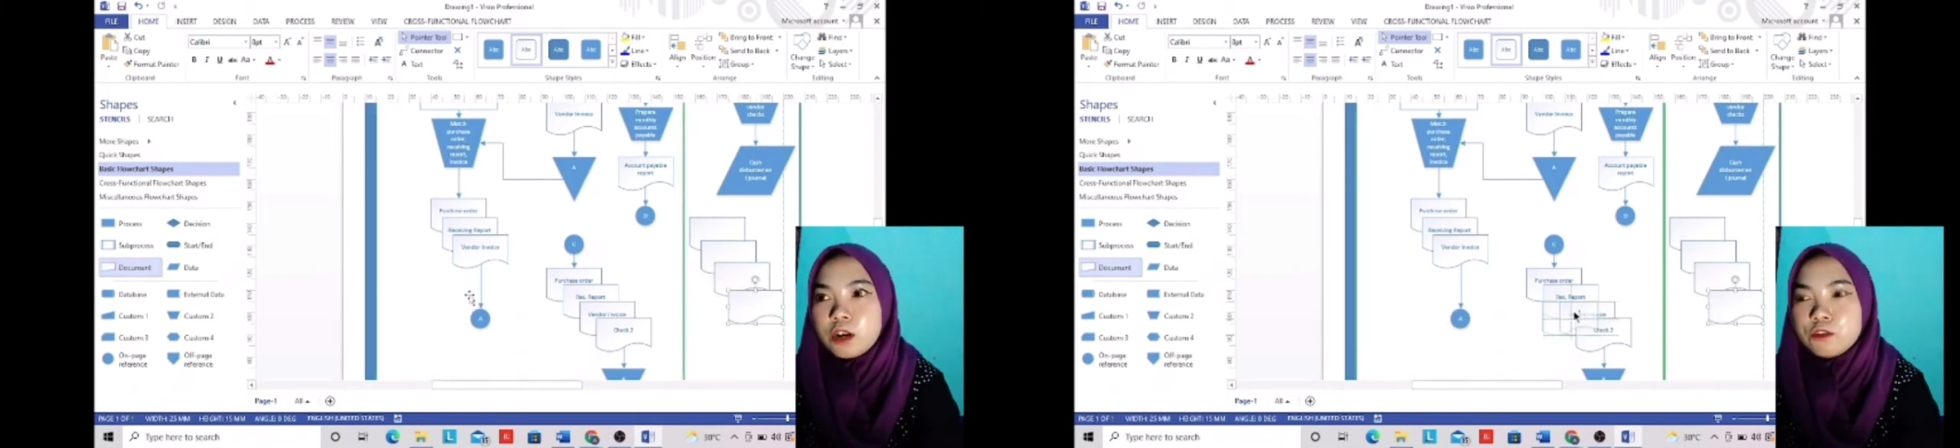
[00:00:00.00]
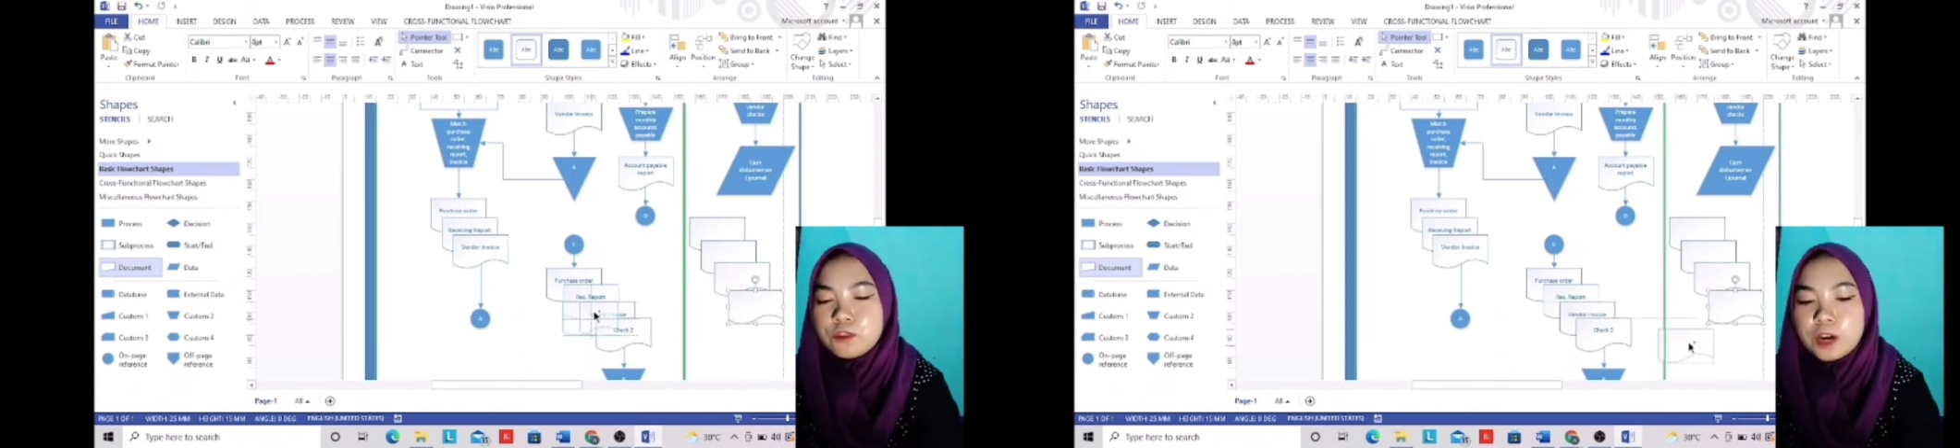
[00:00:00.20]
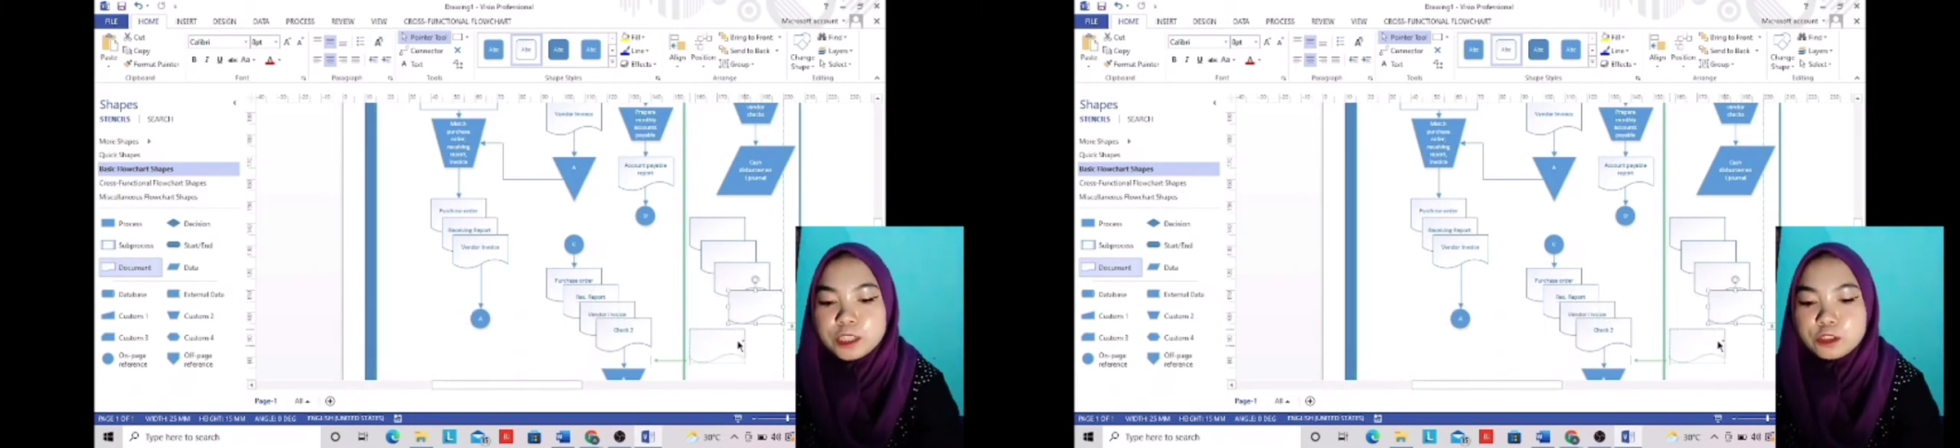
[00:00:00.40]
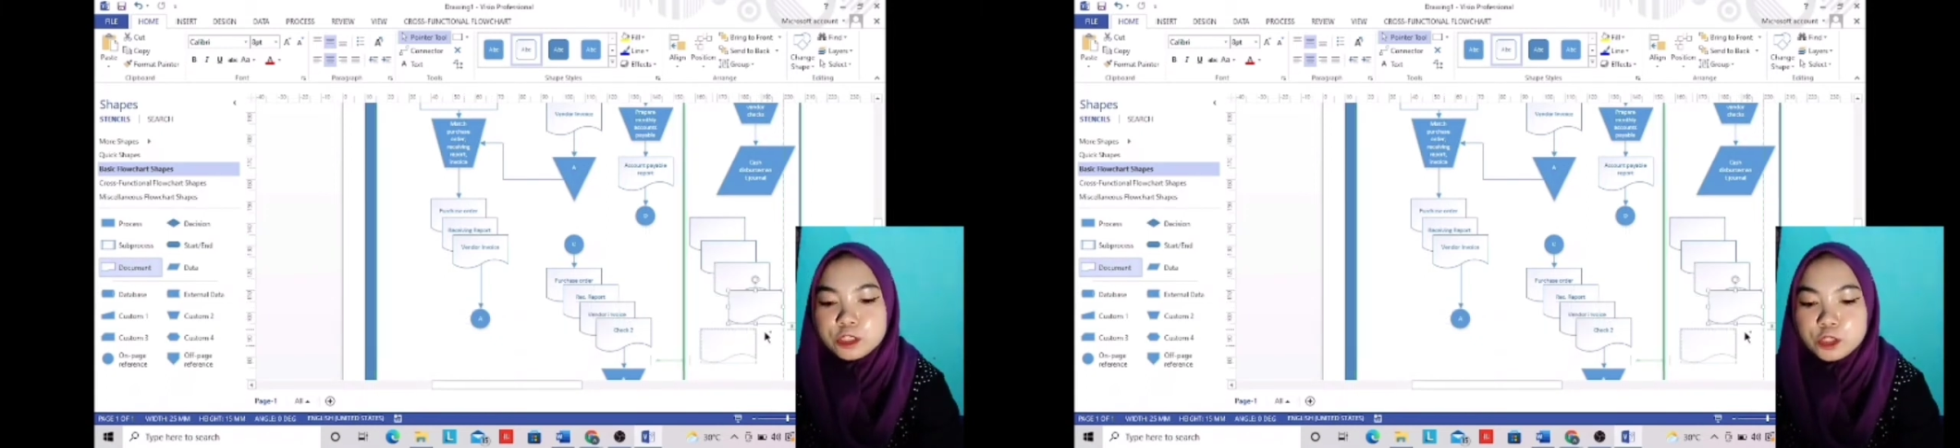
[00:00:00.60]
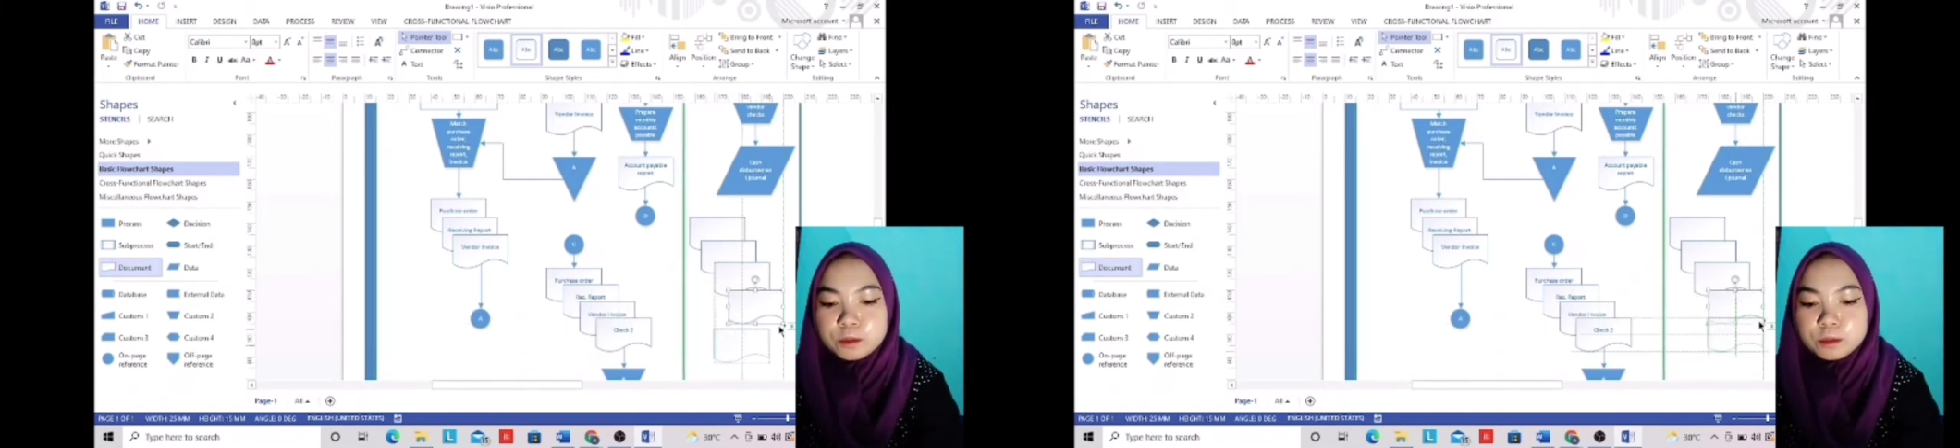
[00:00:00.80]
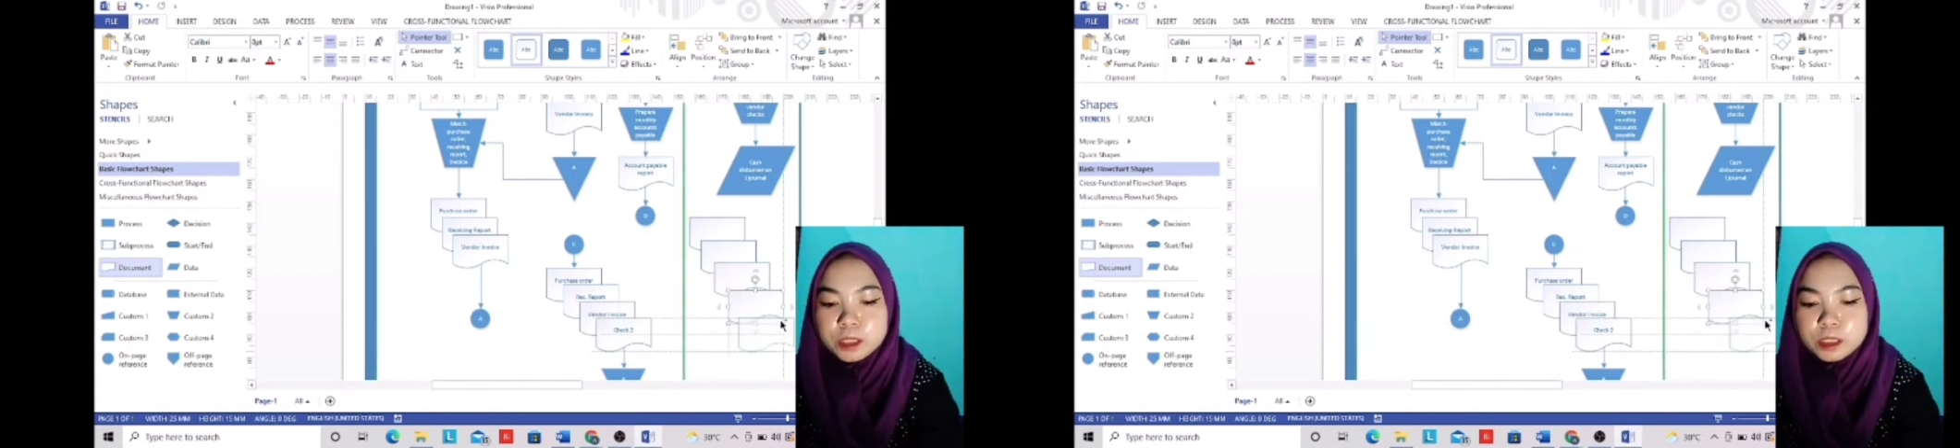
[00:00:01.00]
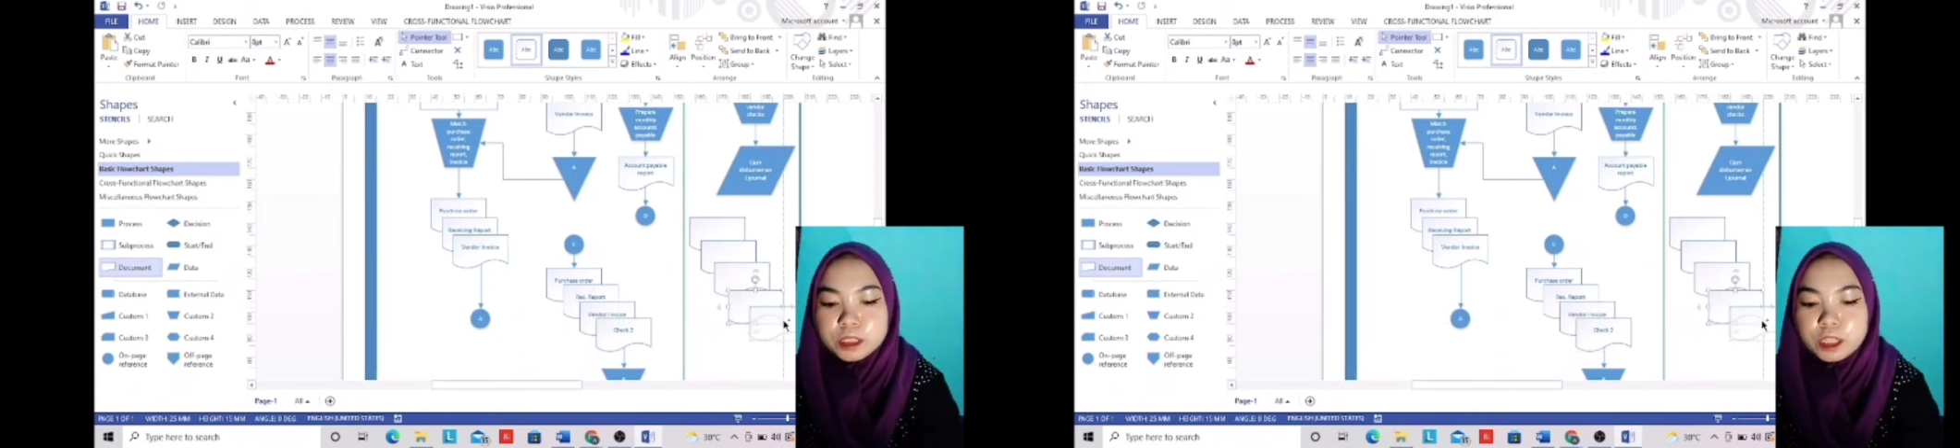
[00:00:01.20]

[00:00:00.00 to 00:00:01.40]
5 documents